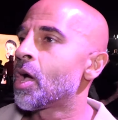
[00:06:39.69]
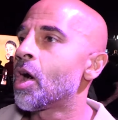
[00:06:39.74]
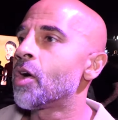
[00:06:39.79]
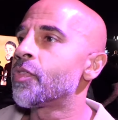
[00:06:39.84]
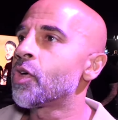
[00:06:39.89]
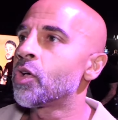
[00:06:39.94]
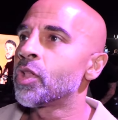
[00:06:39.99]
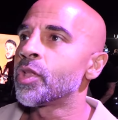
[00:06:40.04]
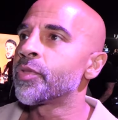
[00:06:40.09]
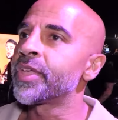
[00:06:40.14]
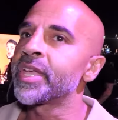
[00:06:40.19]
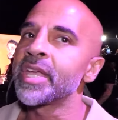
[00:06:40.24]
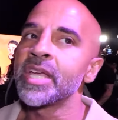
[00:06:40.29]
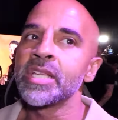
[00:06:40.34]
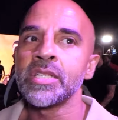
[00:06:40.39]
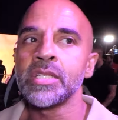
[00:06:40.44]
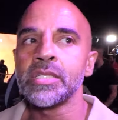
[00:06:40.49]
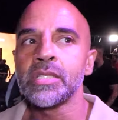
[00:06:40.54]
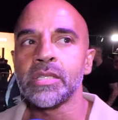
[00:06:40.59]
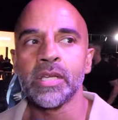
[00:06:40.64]
The only thing
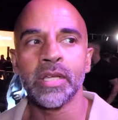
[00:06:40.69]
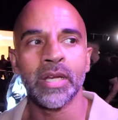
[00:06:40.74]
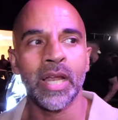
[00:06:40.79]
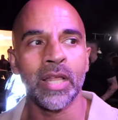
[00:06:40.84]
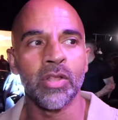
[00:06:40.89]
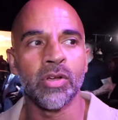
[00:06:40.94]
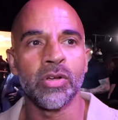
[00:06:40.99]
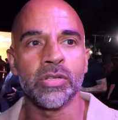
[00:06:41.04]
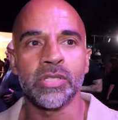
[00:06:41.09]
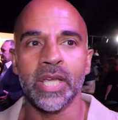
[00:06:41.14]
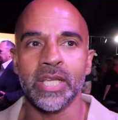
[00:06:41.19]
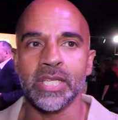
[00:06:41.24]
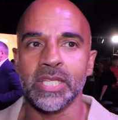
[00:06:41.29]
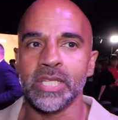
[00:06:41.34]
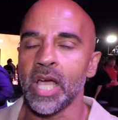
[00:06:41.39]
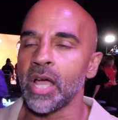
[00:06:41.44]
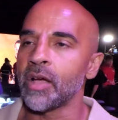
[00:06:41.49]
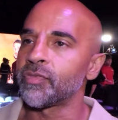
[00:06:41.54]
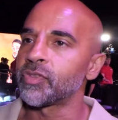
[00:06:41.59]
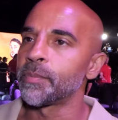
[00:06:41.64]
is, is Canelo takes his
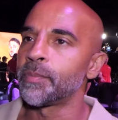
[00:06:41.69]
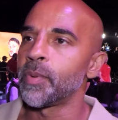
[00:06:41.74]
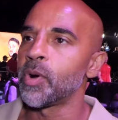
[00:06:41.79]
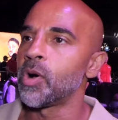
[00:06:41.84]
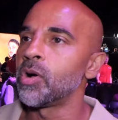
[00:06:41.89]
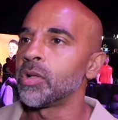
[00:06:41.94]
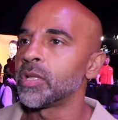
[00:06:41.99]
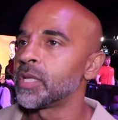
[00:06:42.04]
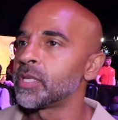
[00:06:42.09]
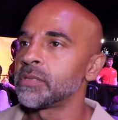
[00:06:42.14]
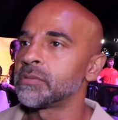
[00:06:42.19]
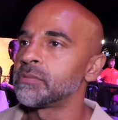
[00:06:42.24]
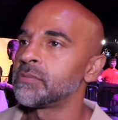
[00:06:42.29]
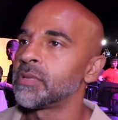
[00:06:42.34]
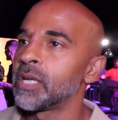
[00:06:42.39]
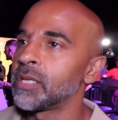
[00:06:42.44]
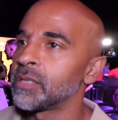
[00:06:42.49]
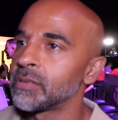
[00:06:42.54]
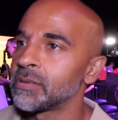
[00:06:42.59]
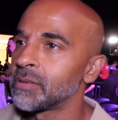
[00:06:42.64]
eye off the ball and,
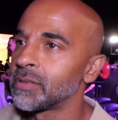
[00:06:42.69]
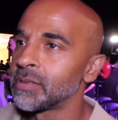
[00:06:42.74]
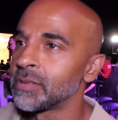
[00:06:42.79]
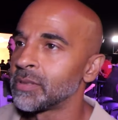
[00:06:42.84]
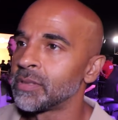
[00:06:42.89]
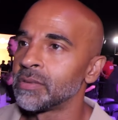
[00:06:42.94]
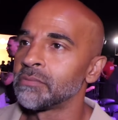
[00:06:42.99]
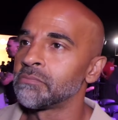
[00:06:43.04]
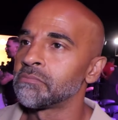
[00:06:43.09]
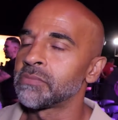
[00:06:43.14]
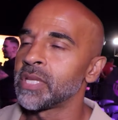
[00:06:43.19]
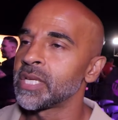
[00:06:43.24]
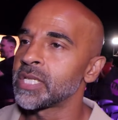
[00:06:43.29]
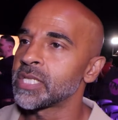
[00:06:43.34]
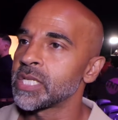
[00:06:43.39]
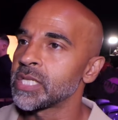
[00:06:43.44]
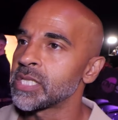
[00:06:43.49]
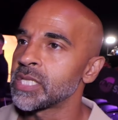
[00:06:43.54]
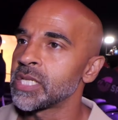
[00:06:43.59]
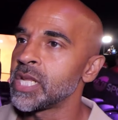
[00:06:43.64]
and
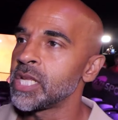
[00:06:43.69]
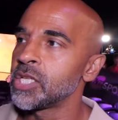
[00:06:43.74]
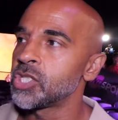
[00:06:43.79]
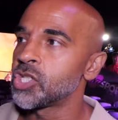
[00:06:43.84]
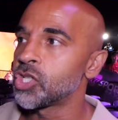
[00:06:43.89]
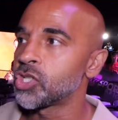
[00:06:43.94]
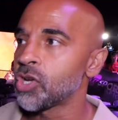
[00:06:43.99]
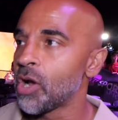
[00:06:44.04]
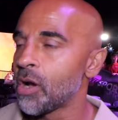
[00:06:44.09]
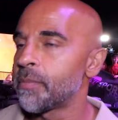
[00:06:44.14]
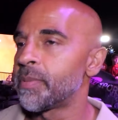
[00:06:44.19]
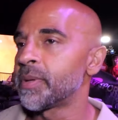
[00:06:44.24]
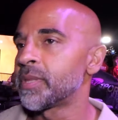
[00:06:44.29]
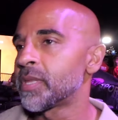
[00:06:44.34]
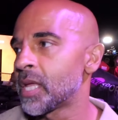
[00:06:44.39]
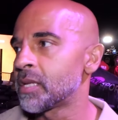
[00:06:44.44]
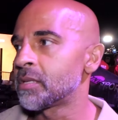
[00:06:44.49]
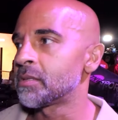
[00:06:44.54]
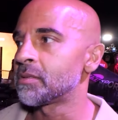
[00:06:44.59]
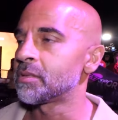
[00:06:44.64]
thinks it's an easy job, and
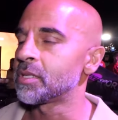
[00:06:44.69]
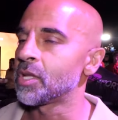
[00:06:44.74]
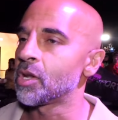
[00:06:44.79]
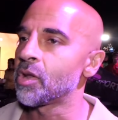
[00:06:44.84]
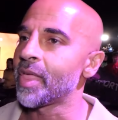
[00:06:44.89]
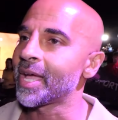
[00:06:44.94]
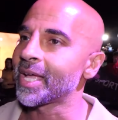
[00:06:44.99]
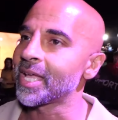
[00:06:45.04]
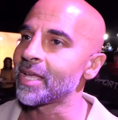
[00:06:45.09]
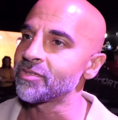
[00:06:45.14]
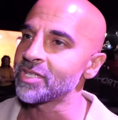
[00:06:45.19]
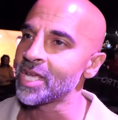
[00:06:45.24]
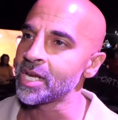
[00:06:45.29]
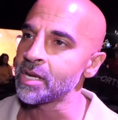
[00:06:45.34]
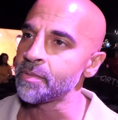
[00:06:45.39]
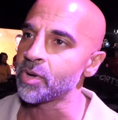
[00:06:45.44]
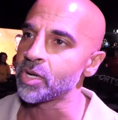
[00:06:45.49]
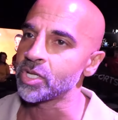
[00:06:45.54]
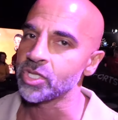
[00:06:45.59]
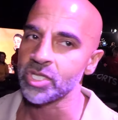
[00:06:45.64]
then you know that gives
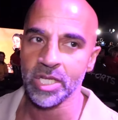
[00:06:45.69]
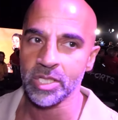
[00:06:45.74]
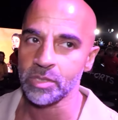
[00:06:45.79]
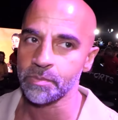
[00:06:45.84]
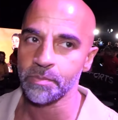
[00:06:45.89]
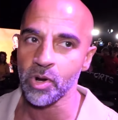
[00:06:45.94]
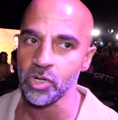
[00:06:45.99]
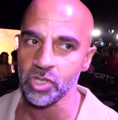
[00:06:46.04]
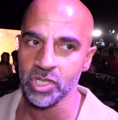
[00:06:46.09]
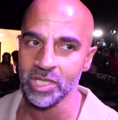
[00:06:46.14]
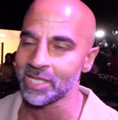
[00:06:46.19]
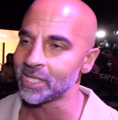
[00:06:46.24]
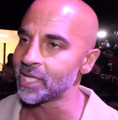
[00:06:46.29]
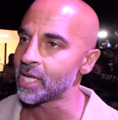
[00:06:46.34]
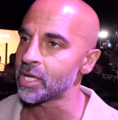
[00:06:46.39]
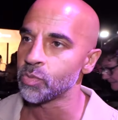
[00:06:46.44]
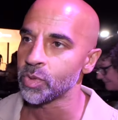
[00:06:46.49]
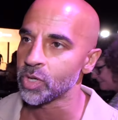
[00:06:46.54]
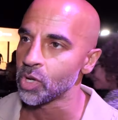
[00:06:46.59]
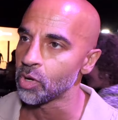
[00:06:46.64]
anybody a chance. Boxing's
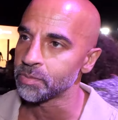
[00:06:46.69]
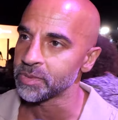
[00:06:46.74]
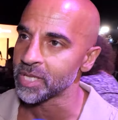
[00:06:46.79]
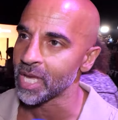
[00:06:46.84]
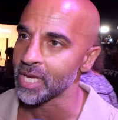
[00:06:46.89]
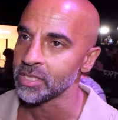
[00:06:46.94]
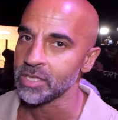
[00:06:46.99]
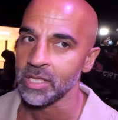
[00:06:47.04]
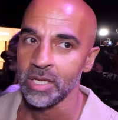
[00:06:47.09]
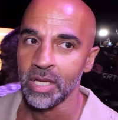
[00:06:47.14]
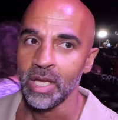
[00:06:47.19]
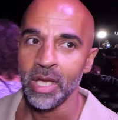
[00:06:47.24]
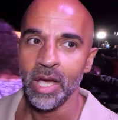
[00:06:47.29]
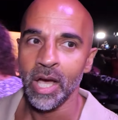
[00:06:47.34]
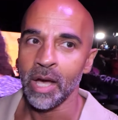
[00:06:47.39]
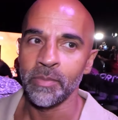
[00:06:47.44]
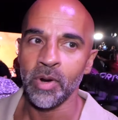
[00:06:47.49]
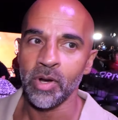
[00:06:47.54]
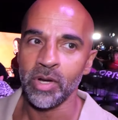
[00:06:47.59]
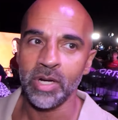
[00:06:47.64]
littered with upsets.
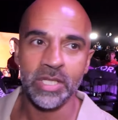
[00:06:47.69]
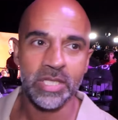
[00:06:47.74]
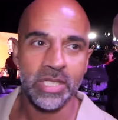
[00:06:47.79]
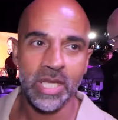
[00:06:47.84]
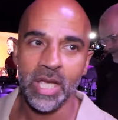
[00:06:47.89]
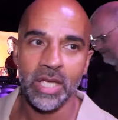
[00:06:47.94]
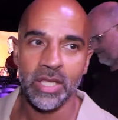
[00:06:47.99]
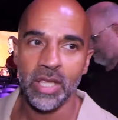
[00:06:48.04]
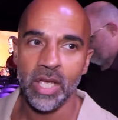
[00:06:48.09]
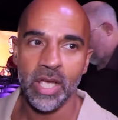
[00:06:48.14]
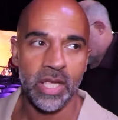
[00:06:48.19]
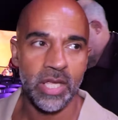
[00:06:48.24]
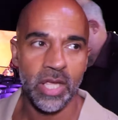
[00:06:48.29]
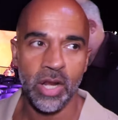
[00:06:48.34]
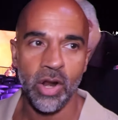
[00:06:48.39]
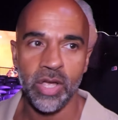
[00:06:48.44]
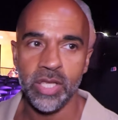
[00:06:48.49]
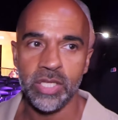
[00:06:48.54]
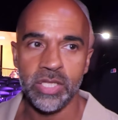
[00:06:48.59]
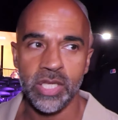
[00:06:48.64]
I'm not going to say that you
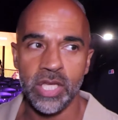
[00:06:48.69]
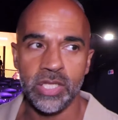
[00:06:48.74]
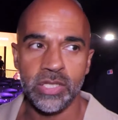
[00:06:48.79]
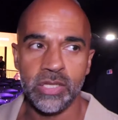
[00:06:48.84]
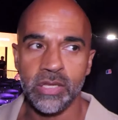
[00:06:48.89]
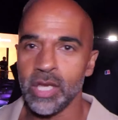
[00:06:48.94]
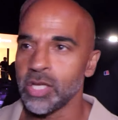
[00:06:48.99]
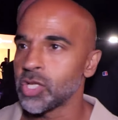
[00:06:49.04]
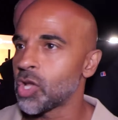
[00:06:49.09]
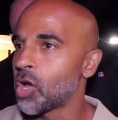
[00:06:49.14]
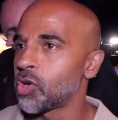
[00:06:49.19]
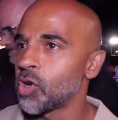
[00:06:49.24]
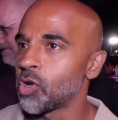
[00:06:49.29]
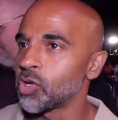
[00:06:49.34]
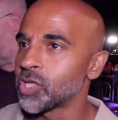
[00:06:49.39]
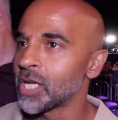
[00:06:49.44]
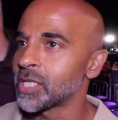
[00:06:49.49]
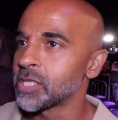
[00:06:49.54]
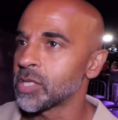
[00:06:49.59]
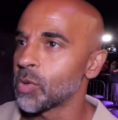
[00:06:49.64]
know he's, he's, he's got no
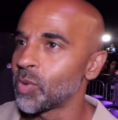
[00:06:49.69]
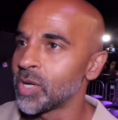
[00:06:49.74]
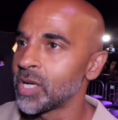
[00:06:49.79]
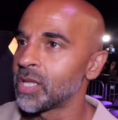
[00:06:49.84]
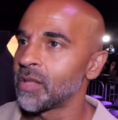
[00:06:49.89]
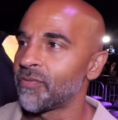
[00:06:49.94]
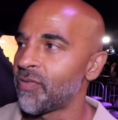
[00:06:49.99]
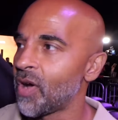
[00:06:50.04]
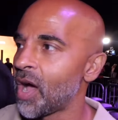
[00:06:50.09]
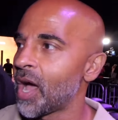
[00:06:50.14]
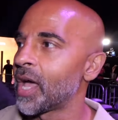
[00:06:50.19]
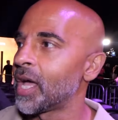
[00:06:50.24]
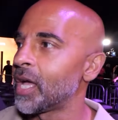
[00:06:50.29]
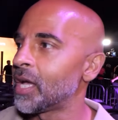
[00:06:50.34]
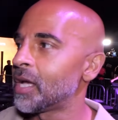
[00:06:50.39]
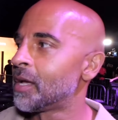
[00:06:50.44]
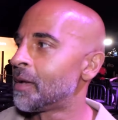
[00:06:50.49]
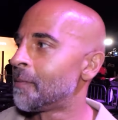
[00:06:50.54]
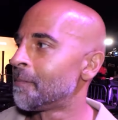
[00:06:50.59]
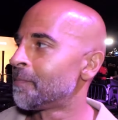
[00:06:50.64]
chance of winning the fight,
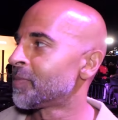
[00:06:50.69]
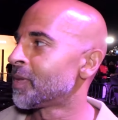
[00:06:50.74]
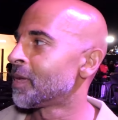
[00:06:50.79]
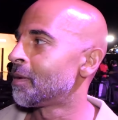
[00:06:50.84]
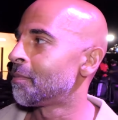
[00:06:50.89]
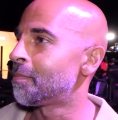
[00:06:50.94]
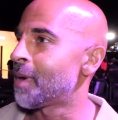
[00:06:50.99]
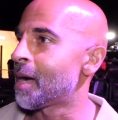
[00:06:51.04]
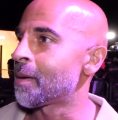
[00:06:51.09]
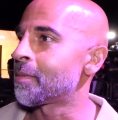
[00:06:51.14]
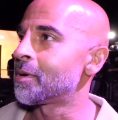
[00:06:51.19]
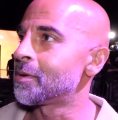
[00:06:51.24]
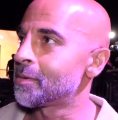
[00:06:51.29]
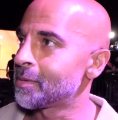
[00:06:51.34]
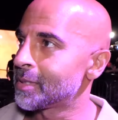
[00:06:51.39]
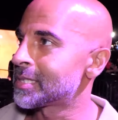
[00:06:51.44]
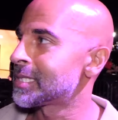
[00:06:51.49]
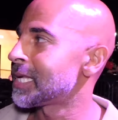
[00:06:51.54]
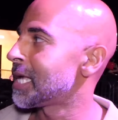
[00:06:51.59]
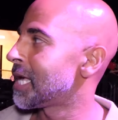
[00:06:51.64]
but what I'm going
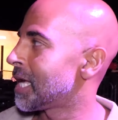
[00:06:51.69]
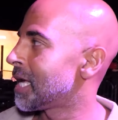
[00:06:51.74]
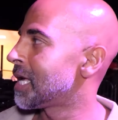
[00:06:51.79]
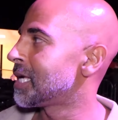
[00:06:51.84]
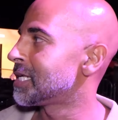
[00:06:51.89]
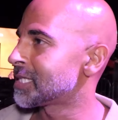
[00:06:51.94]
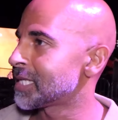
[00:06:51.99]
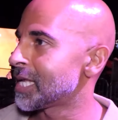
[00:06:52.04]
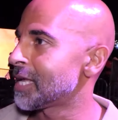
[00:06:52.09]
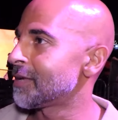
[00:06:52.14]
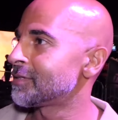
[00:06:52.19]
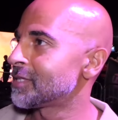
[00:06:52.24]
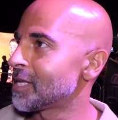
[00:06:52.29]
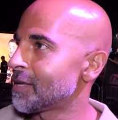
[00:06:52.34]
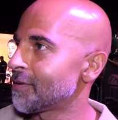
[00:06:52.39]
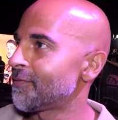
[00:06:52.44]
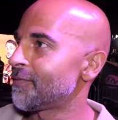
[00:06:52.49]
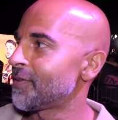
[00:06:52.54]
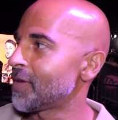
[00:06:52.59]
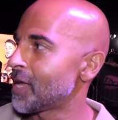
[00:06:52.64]
to say is, is
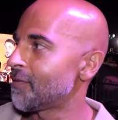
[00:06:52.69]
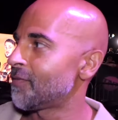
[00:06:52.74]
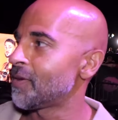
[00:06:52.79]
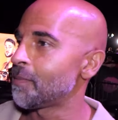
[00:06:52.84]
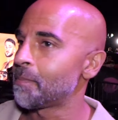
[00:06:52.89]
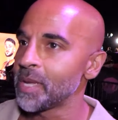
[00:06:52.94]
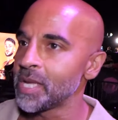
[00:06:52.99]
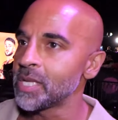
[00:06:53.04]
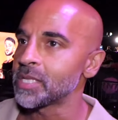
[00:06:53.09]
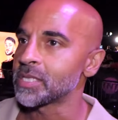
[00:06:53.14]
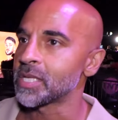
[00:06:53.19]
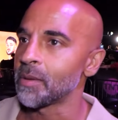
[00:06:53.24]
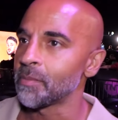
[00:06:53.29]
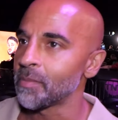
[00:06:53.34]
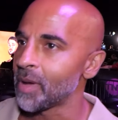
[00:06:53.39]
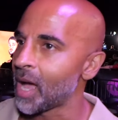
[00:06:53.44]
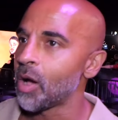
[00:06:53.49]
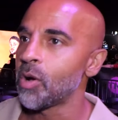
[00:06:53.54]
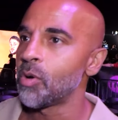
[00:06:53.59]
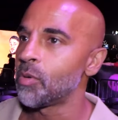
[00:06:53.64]
if, if he beats him,
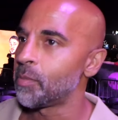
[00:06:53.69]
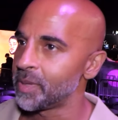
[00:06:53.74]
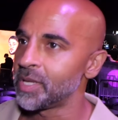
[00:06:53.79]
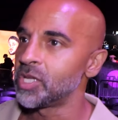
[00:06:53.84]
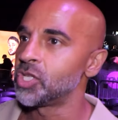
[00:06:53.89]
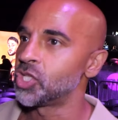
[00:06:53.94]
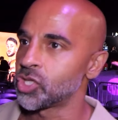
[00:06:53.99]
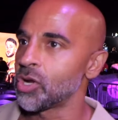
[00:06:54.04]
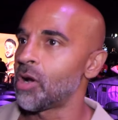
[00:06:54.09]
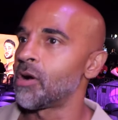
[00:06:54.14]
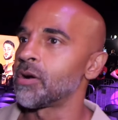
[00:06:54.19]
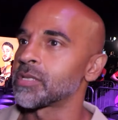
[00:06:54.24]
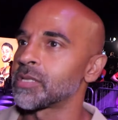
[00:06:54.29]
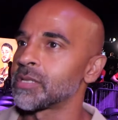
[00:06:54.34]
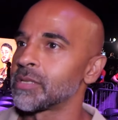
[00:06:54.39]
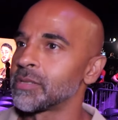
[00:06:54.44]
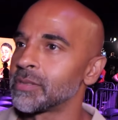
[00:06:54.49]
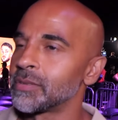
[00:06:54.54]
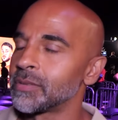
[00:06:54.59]
I will be shocked